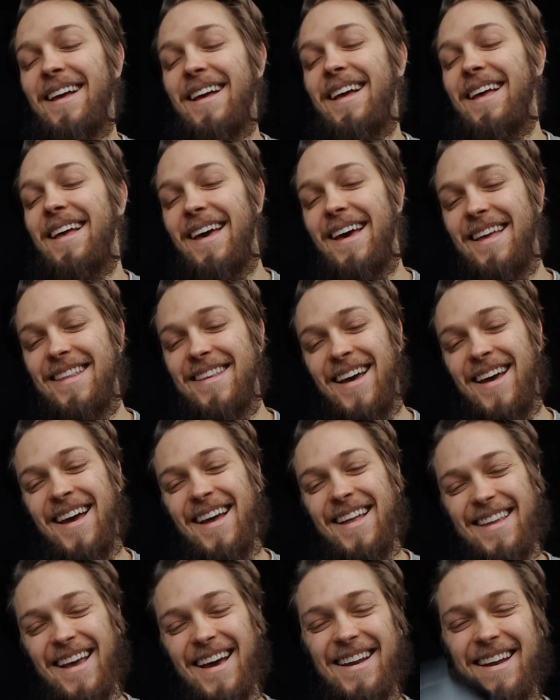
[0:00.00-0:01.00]
And
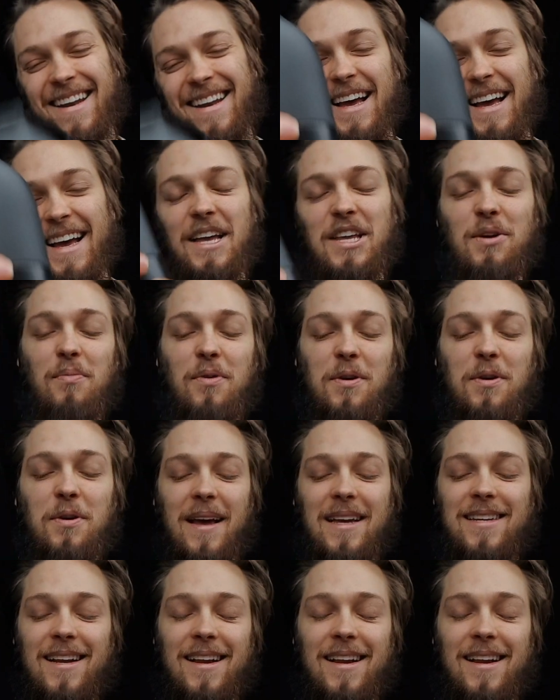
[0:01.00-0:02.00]
then you would
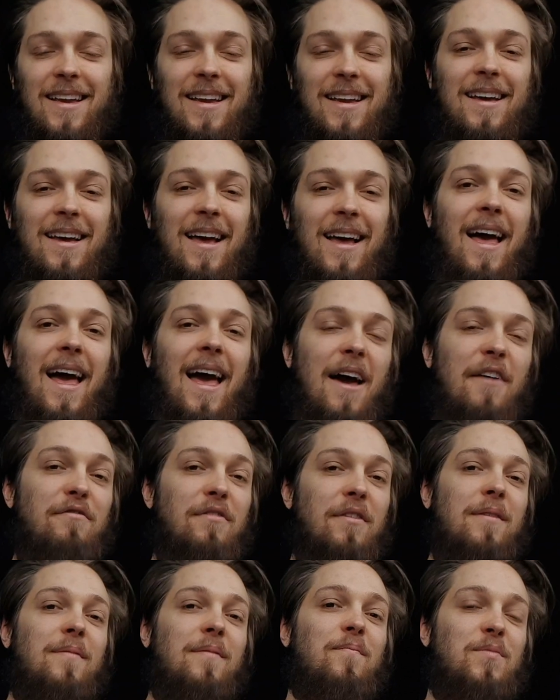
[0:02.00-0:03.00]
basically
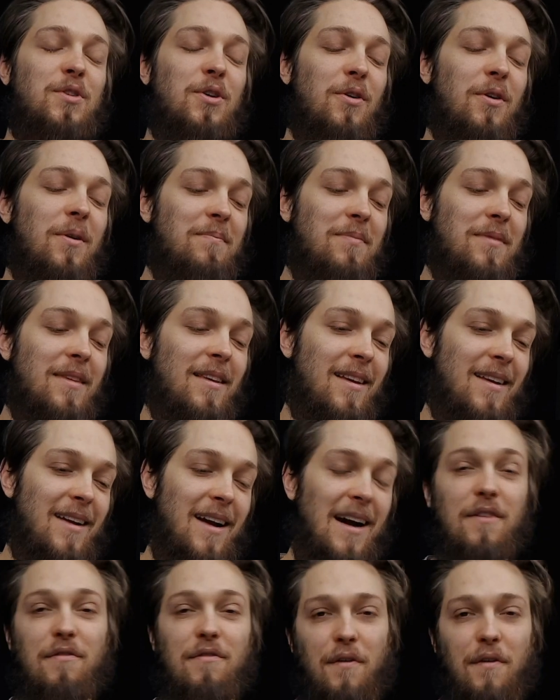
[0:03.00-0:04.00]
have your
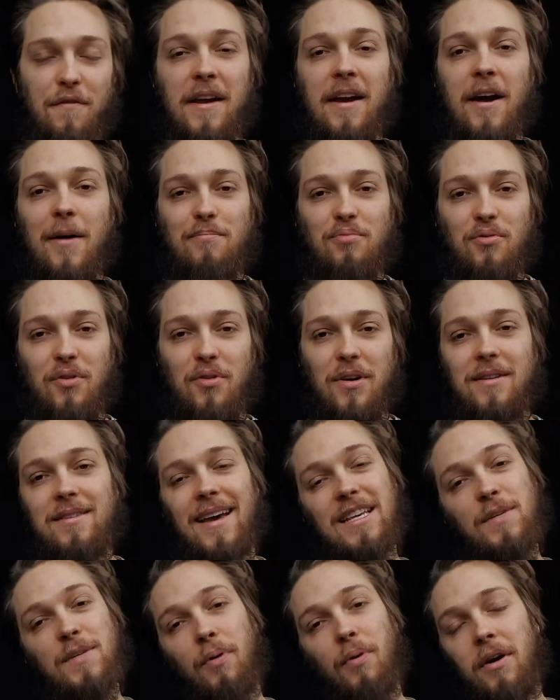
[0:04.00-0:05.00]
kind of fingerprint
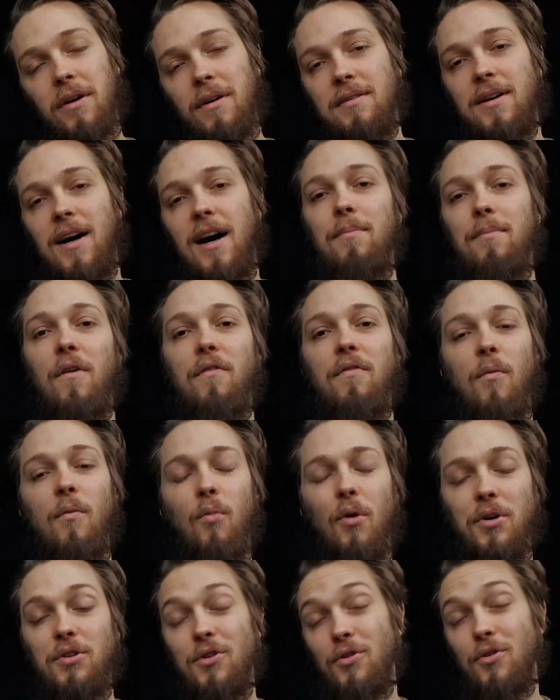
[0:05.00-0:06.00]
at this point in time of
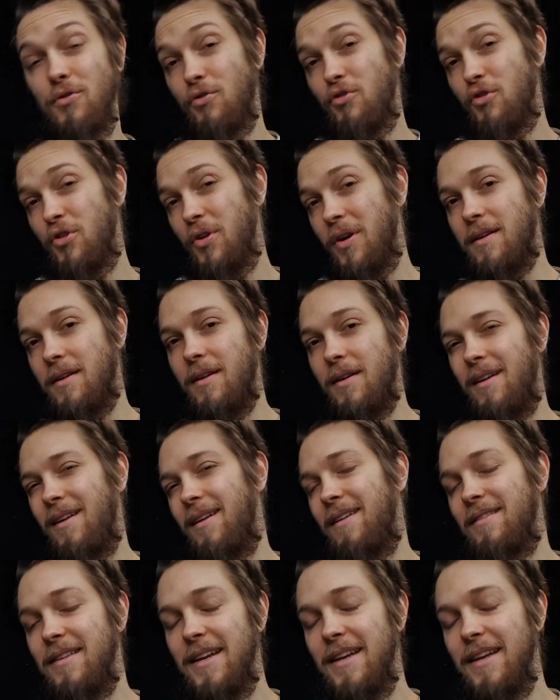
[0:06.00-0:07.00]
what your nutrient
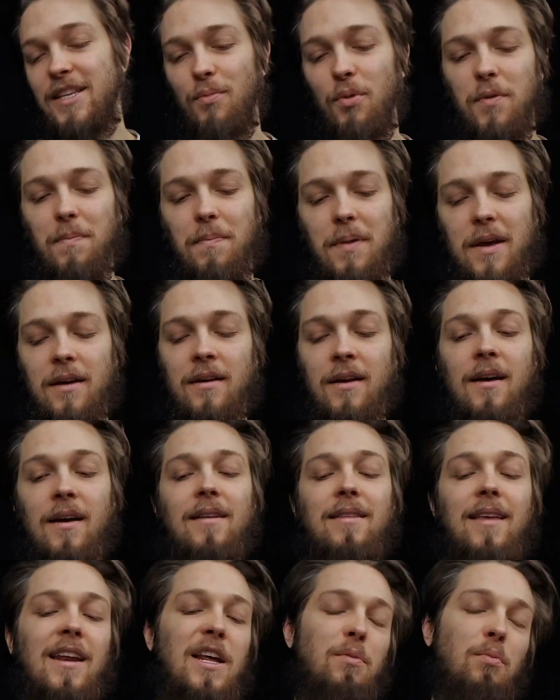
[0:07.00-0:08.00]
needs would be,
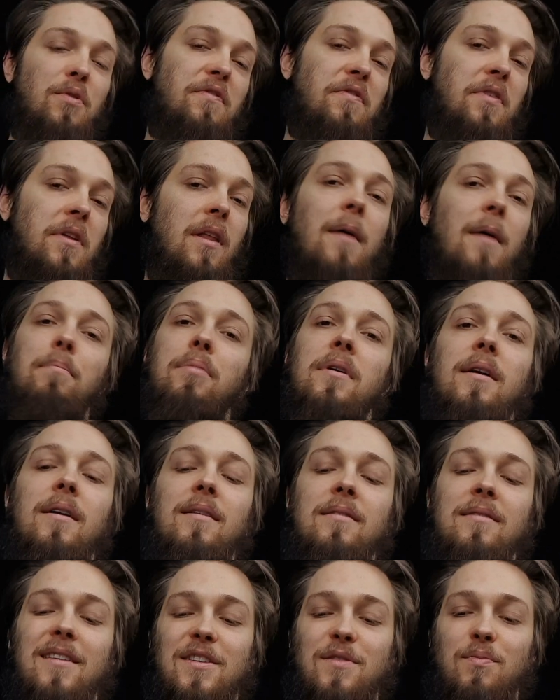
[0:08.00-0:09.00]
and then it would fill up,
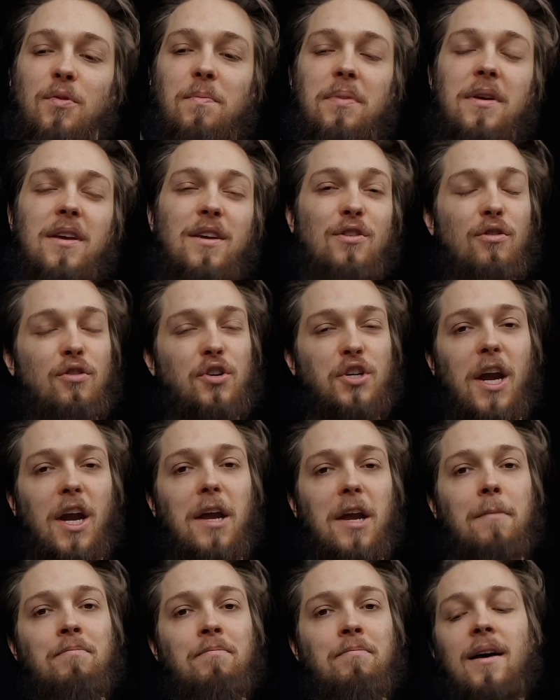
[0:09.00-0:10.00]
and this would be your
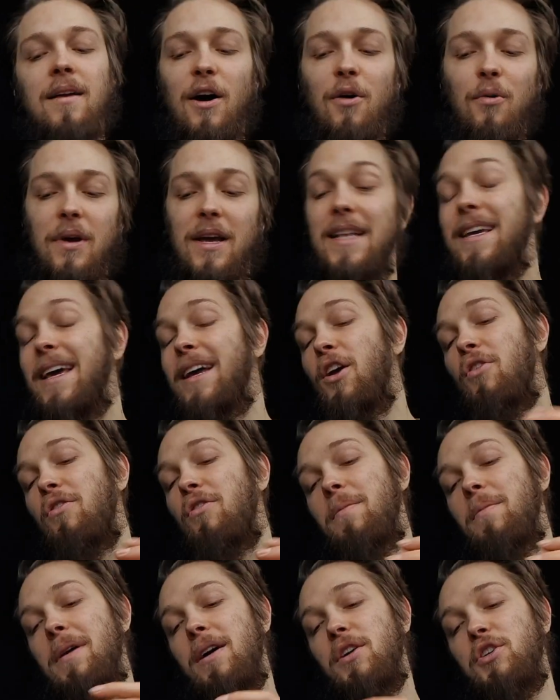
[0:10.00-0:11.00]
shake. Now, it can
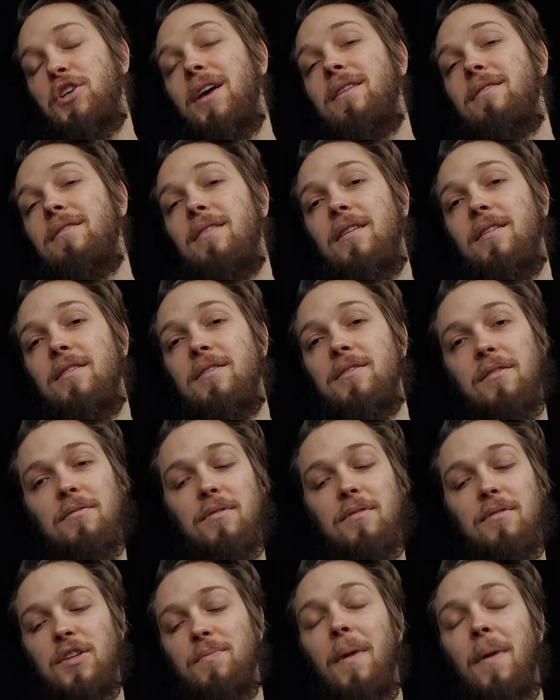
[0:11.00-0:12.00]
only be a shake that is
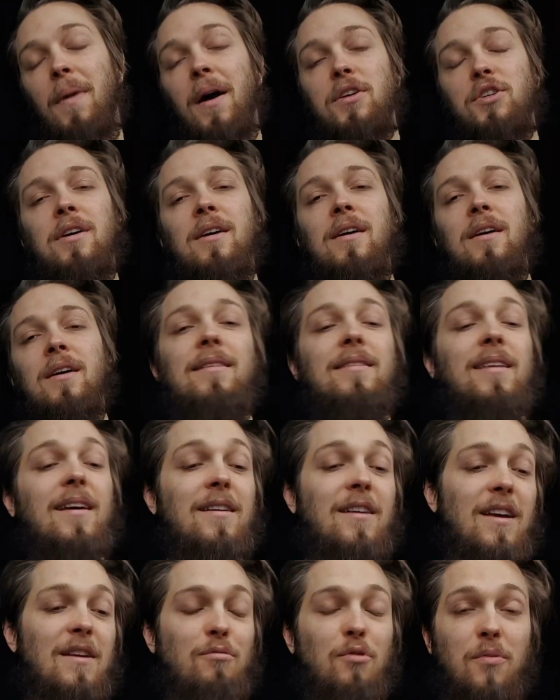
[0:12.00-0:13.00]
this much, and
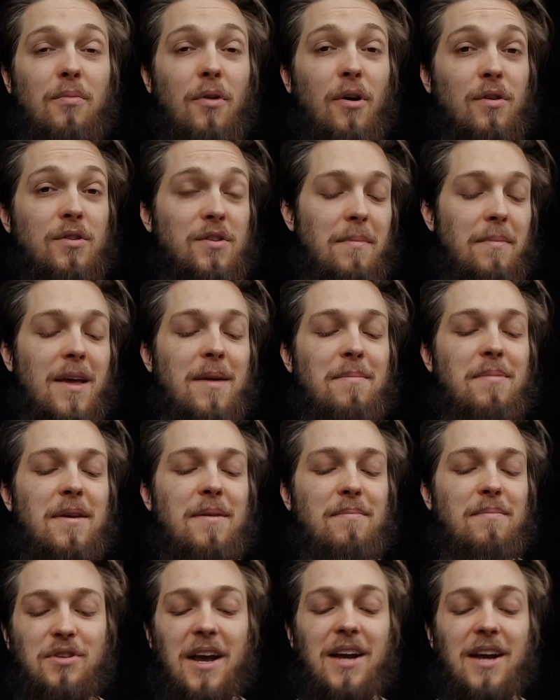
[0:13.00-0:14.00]
then it would also maybe
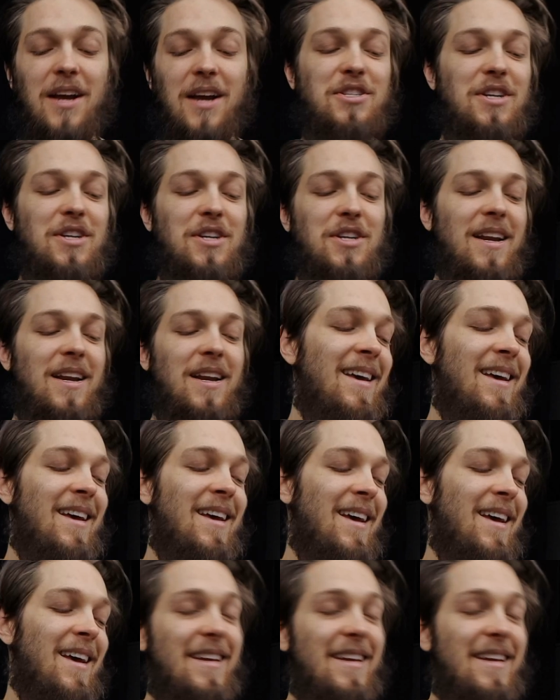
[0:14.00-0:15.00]
potentially
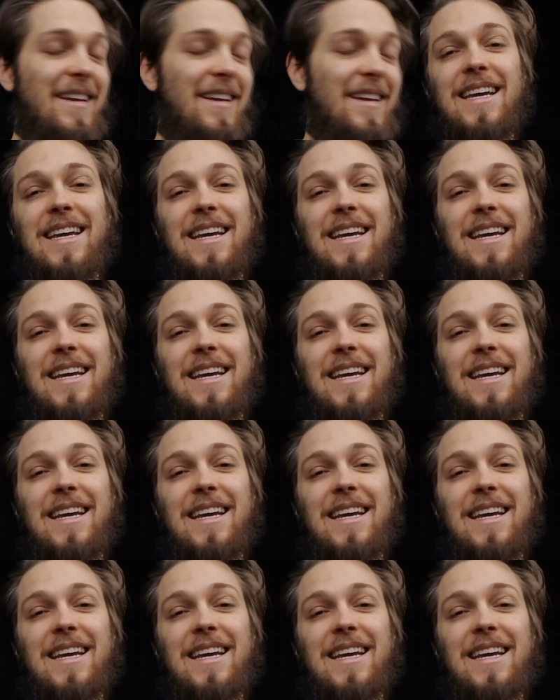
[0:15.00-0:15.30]
negate